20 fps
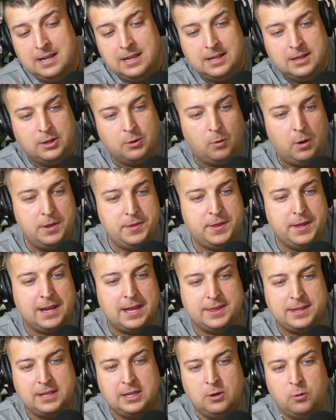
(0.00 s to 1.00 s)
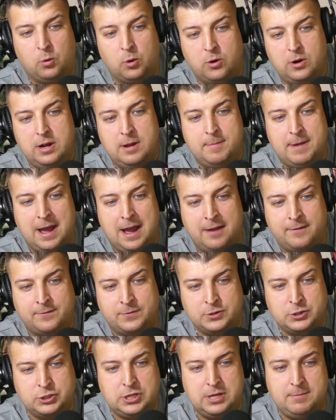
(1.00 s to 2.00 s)
the one thing I think you'll worry about
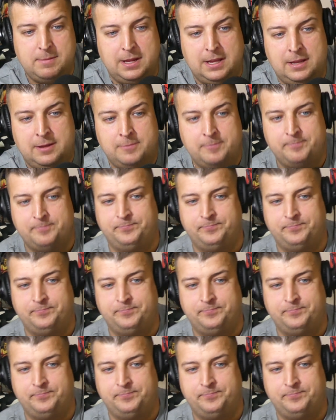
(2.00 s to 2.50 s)
for Jimmy